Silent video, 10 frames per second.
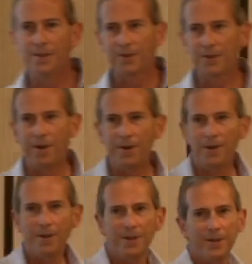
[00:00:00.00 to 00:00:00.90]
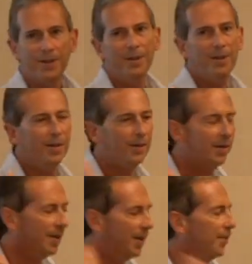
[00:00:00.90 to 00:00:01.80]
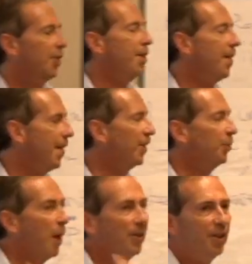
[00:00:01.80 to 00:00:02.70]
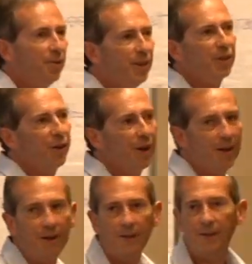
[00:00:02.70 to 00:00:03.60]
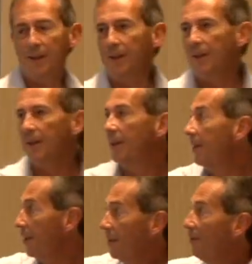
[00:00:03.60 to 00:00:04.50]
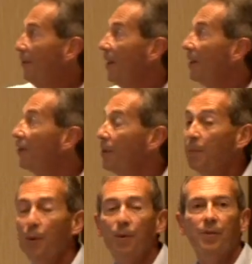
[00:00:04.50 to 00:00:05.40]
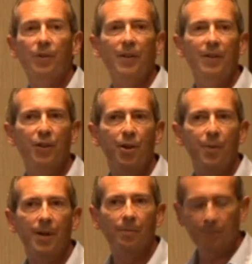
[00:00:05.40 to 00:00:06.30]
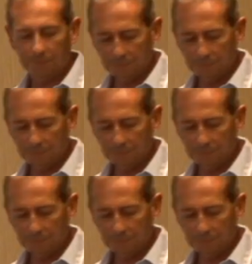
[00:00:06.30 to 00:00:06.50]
So the expected return, fairly simple to determine.